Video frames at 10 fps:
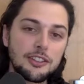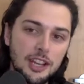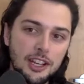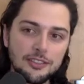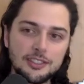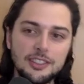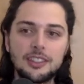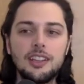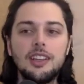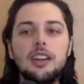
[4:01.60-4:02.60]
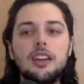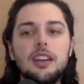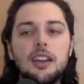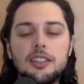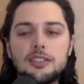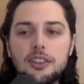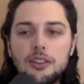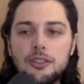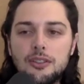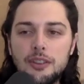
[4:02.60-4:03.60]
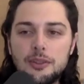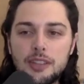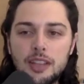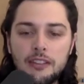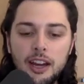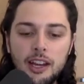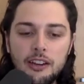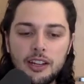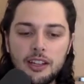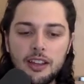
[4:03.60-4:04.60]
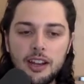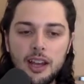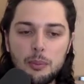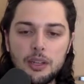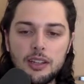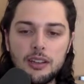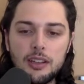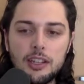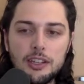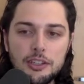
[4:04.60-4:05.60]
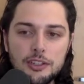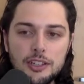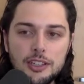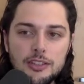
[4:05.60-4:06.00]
the shelves, and so there was a lot of hiring that happened in the industry.